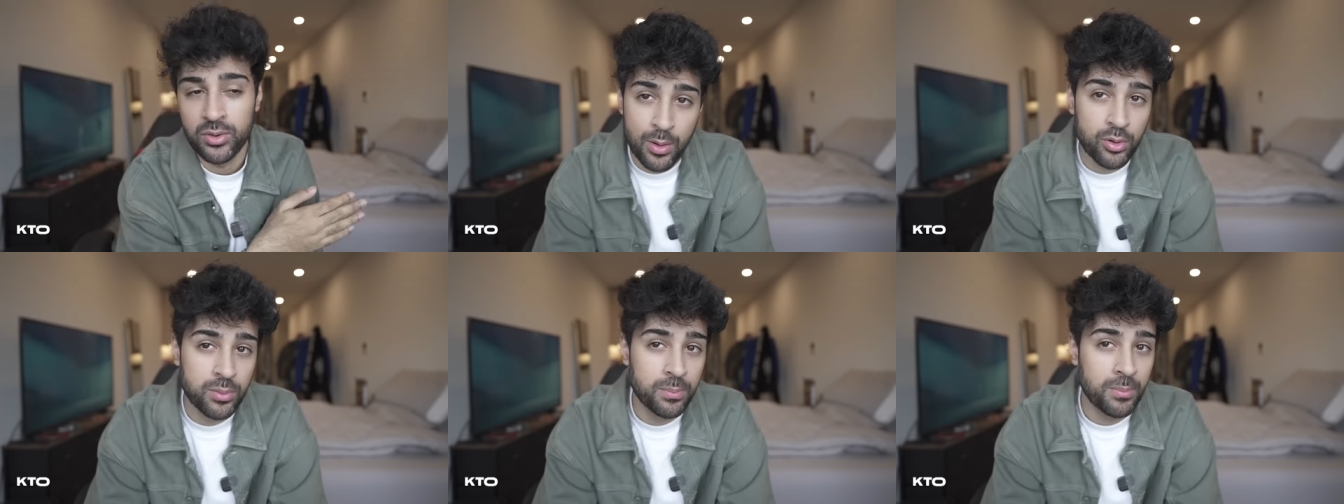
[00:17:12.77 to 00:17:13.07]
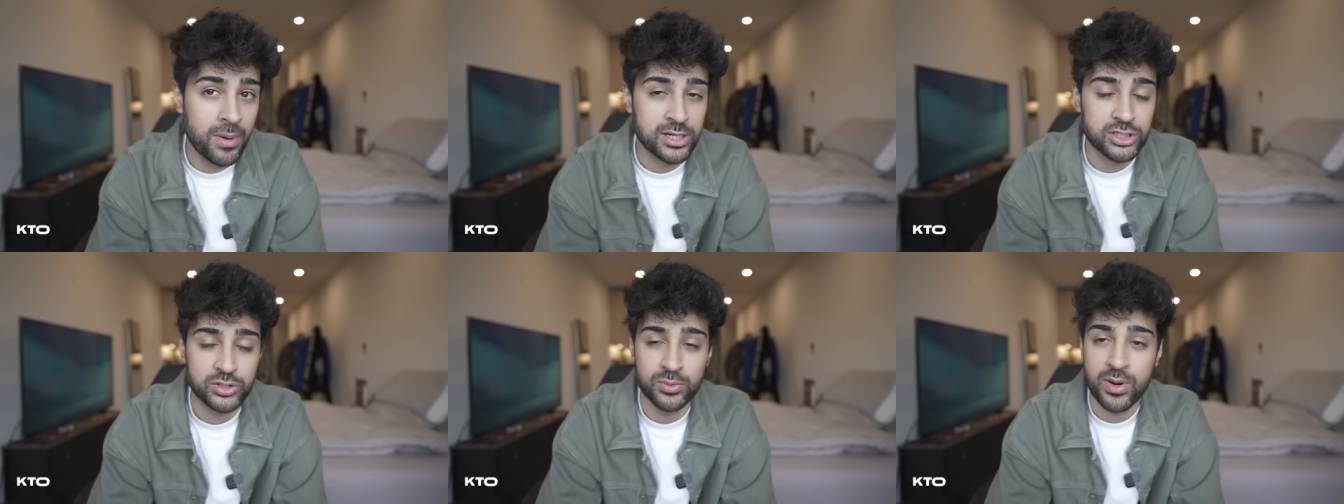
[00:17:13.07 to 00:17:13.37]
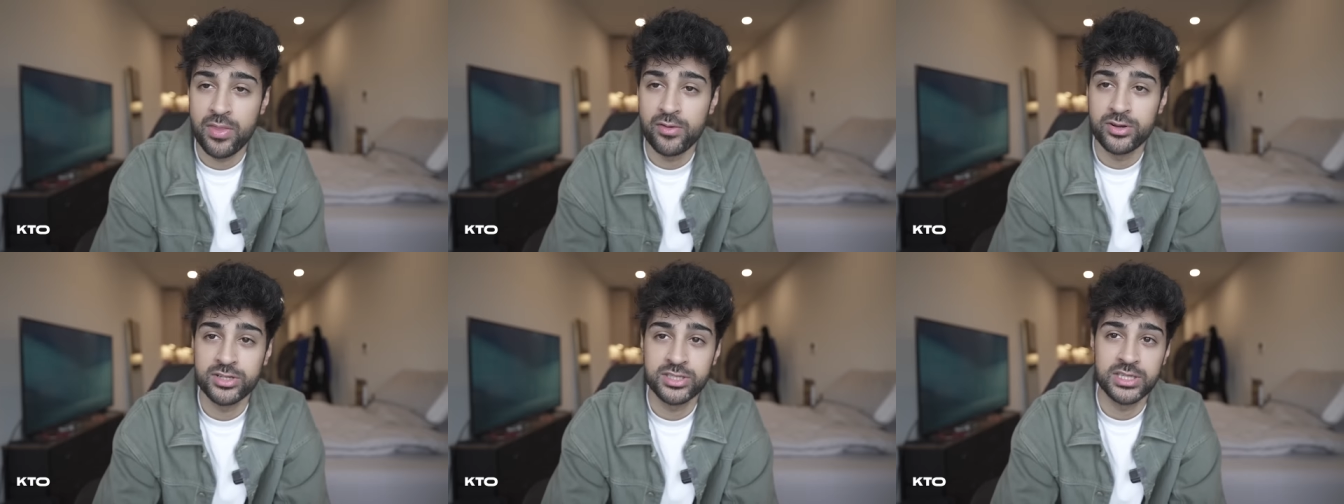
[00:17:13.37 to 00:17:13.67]
I would much
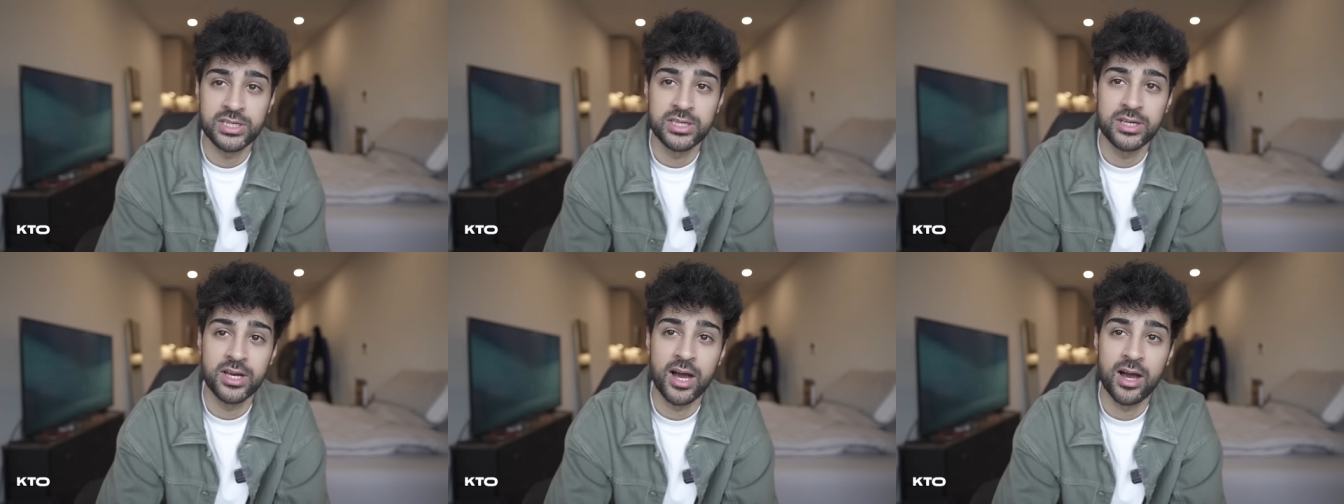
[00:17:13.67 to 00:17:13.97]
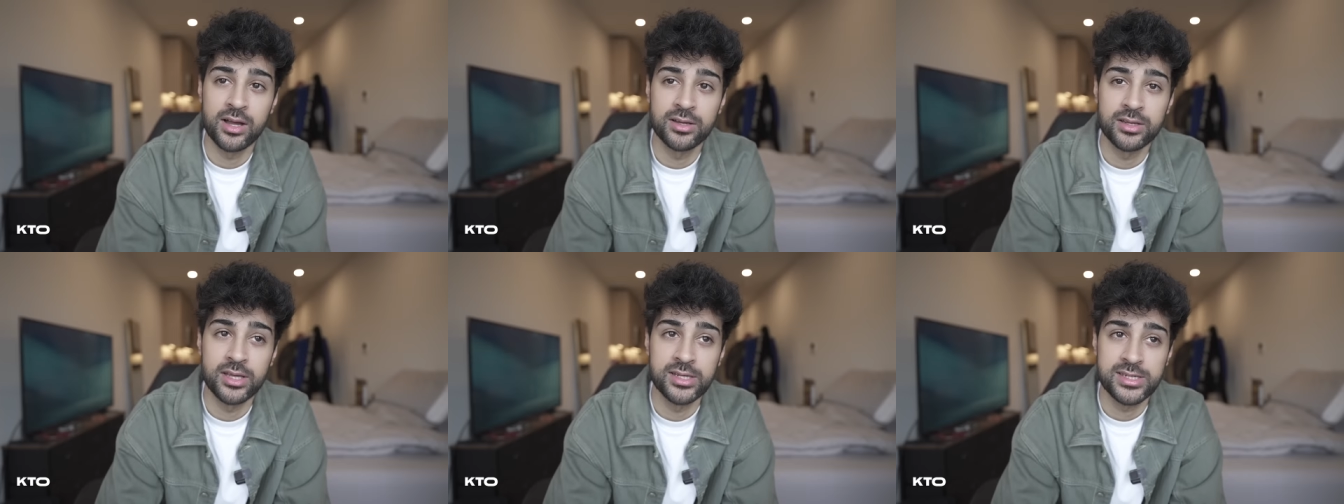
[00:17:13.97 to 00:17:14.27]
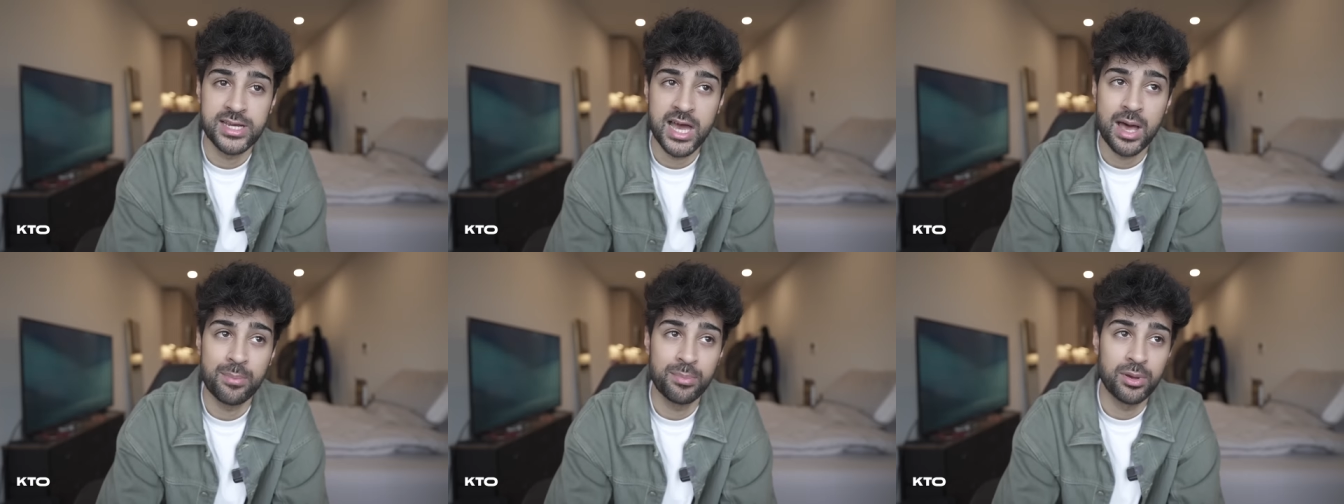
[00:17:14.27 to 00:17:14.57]
rather see Kanye
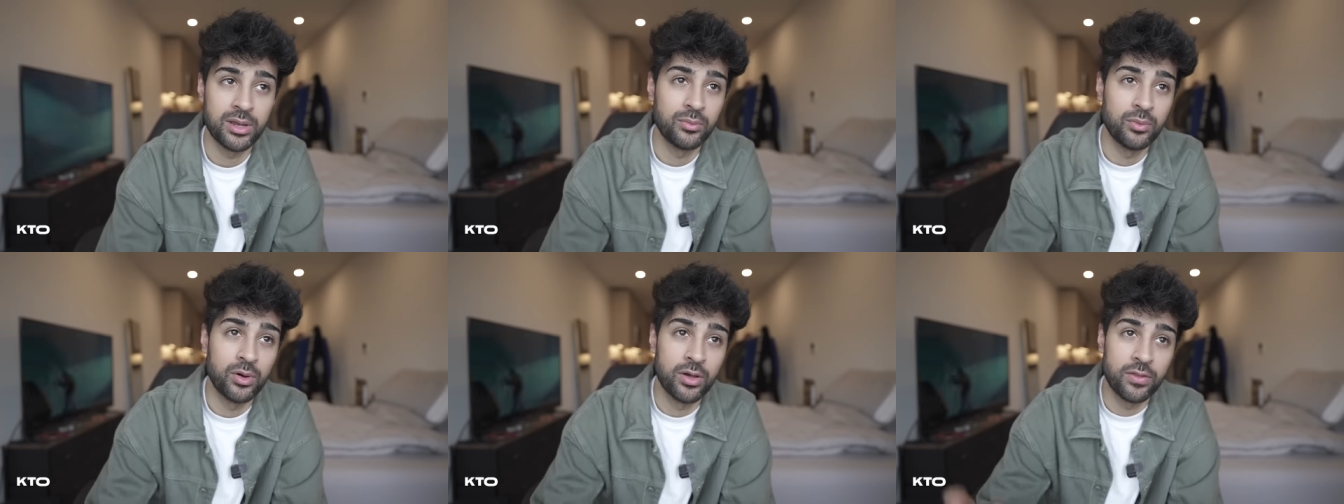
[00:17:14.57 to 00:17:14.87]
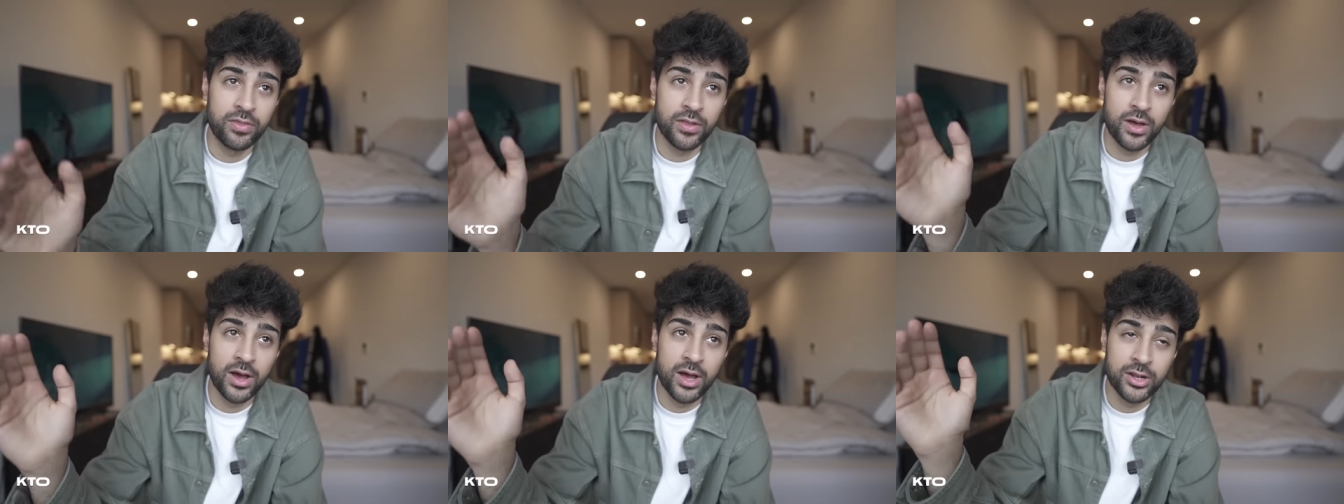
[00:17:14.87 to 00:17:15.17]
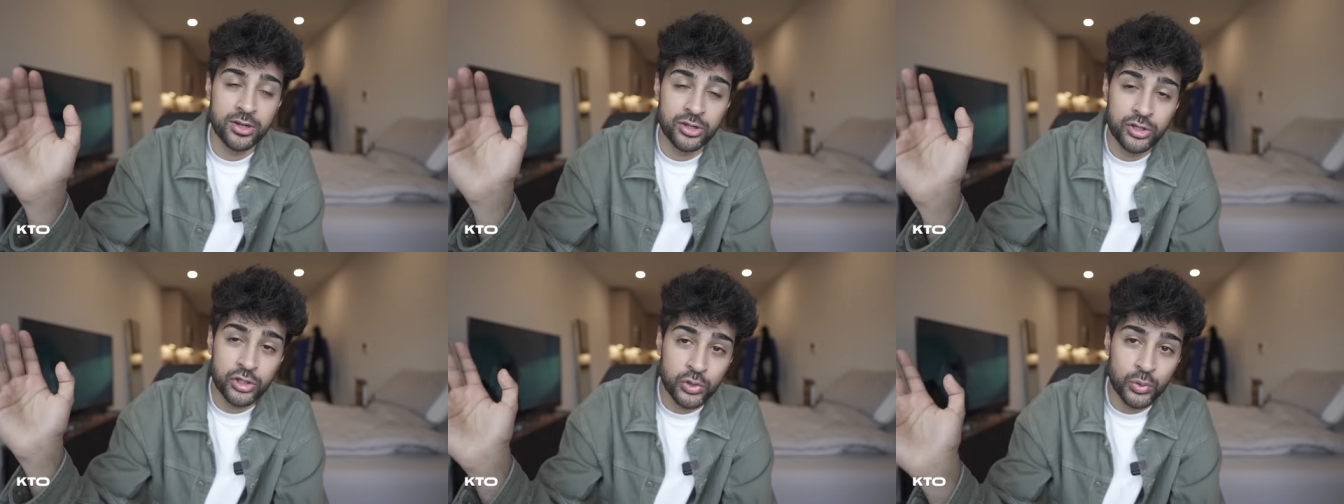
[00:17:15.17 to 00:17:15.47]
tap in with
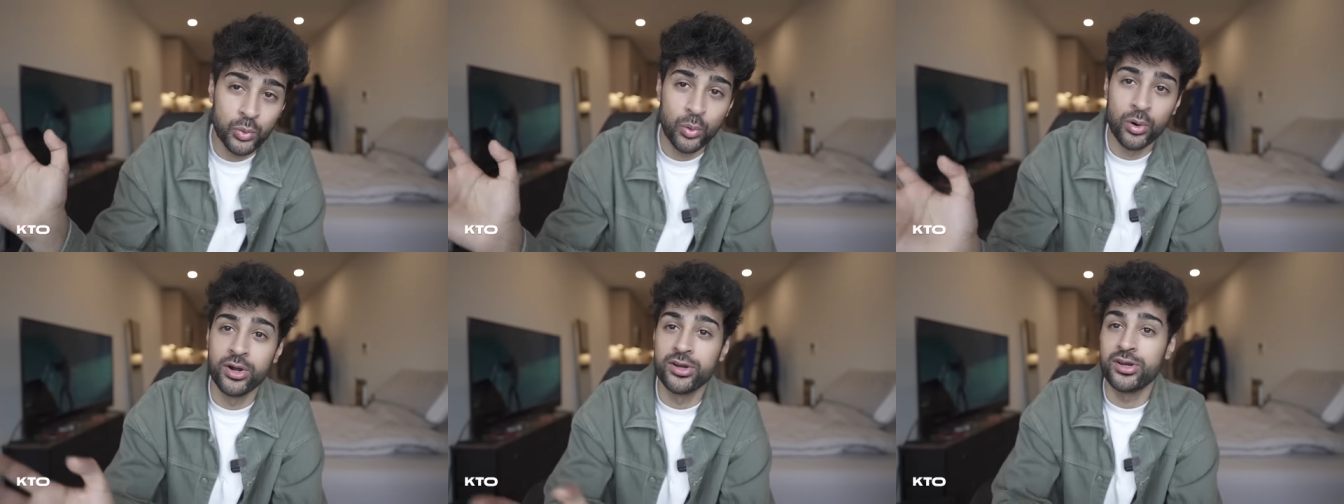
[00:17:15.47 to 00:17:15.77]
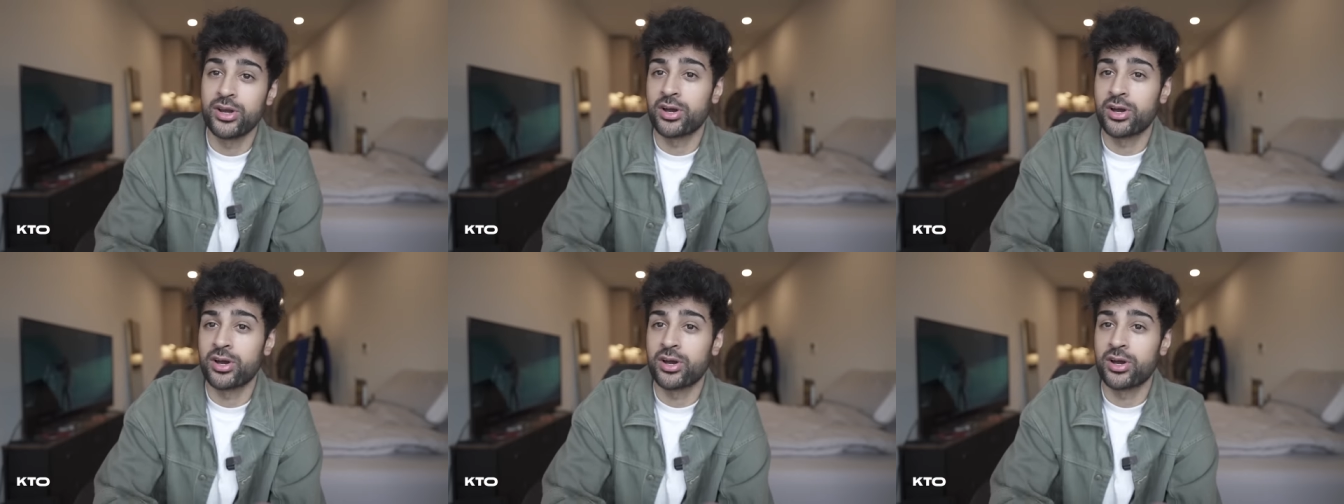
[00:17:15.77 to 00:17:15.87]
a newer,